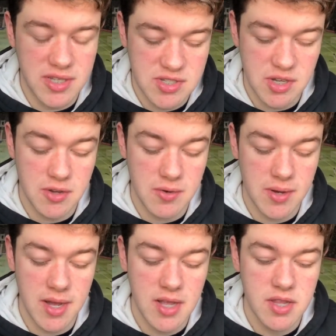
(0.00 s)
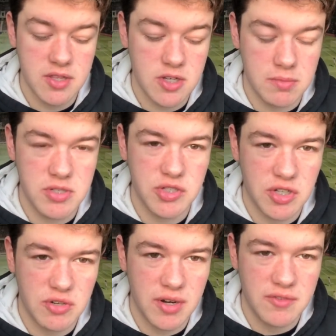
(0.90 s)
So the Cobblers not
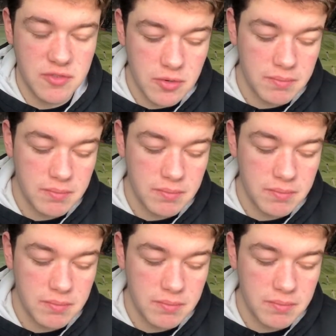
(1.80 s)
in great form.